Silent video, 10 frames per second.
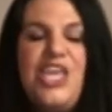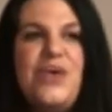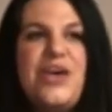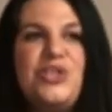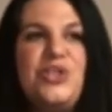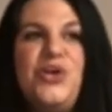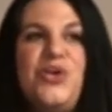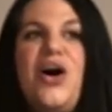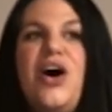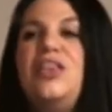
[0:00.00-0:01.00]
and you had to
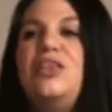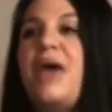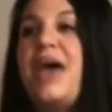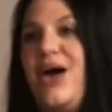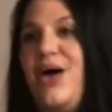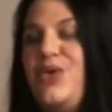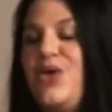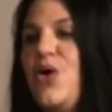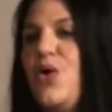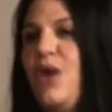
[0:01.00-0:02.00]
learn all about
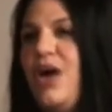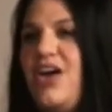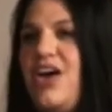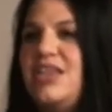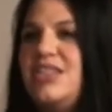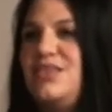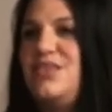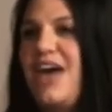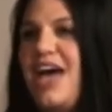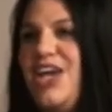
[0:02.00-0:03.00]
what caused
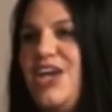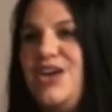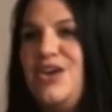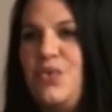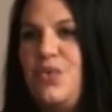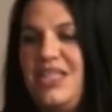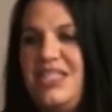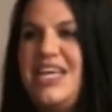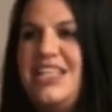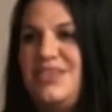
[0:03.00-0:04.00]
a fire, what
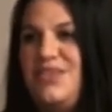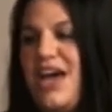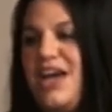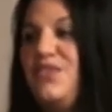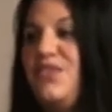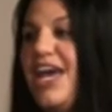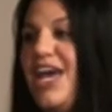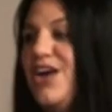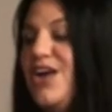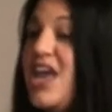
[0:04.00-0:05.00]
intensified a
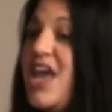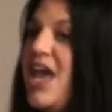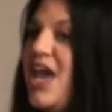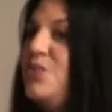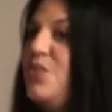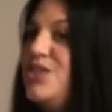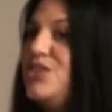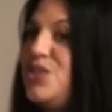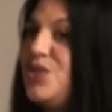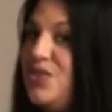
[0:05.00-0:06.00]
fire, and
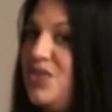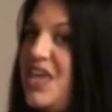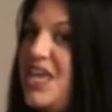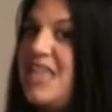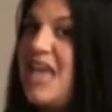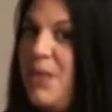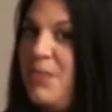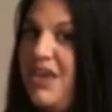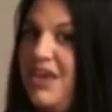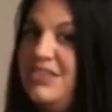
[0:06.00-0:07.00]
when certain things
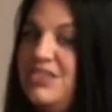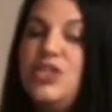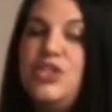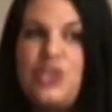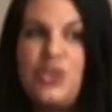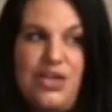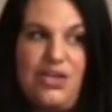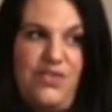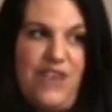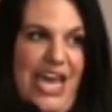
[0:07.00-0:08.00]
happened
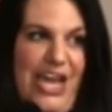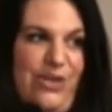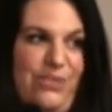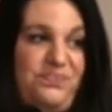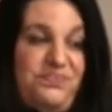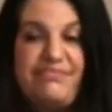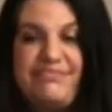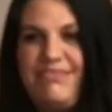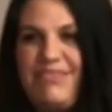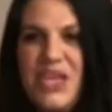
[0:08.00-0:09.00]
during a fire.
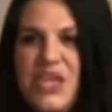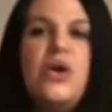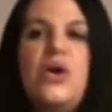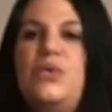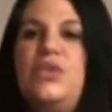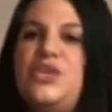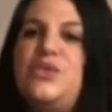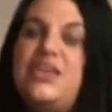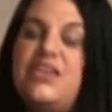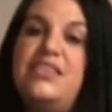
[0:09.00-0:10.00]
When
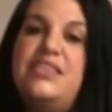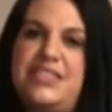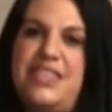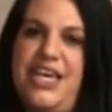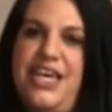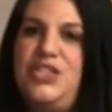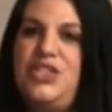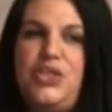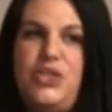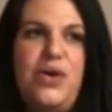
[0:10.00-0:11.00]
you get on the stand,
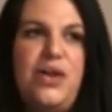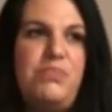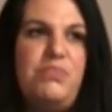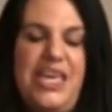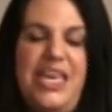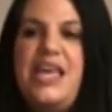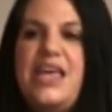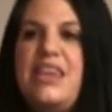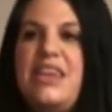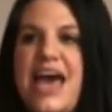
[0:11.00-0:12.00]
you want to
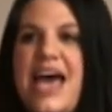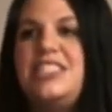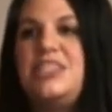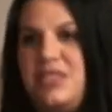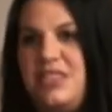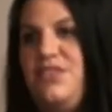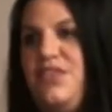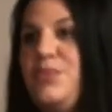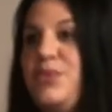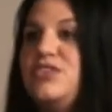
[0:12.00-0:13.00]
be that
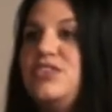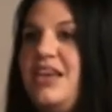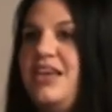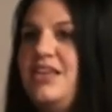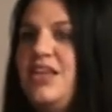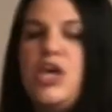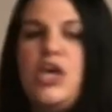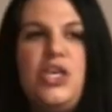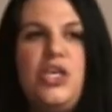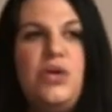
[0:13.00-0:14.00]
specific person.
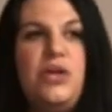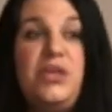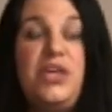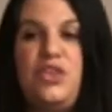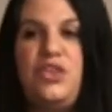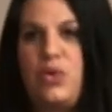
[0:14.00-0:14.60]
You want to be